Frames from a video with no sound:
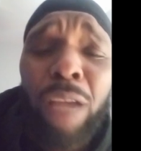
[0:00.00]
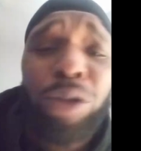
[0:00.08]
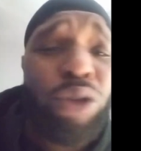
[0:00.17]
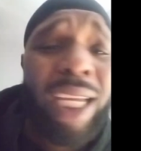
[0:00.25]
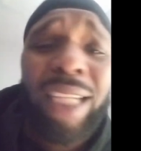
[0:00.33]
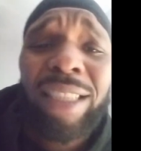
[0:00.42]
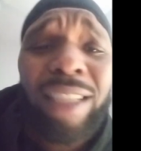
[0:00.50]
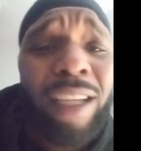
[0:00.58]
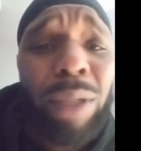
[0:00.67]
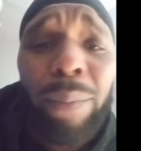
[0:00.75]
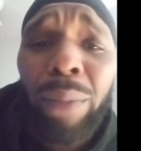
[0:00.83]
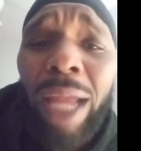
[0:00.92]
And you can't
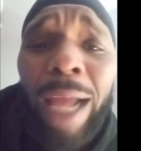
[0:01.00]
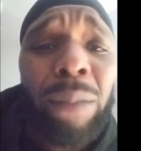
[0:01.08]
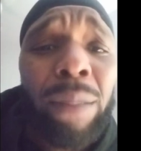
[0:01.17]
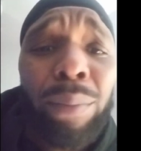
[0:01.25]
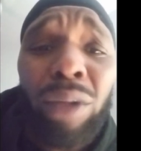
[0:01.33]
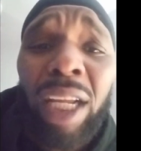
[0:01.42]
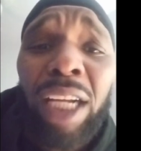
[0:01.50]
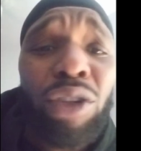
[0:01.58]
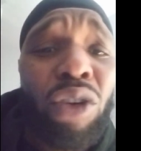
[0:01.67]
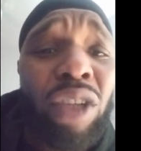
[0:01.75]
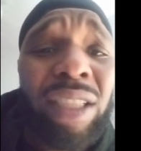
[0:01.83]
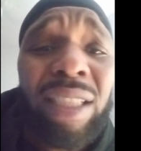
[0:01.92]
tell me black people ain't
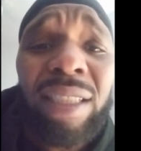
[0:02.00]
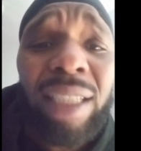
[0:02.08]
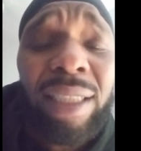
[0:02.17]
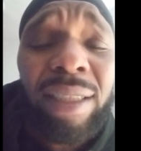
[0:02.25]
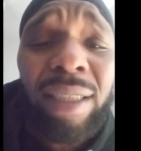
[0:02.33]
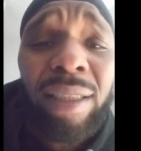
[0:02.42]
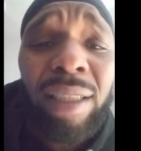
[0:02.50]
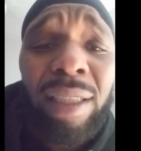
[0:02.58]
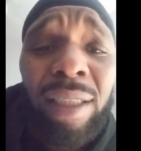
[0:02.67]
narcissistic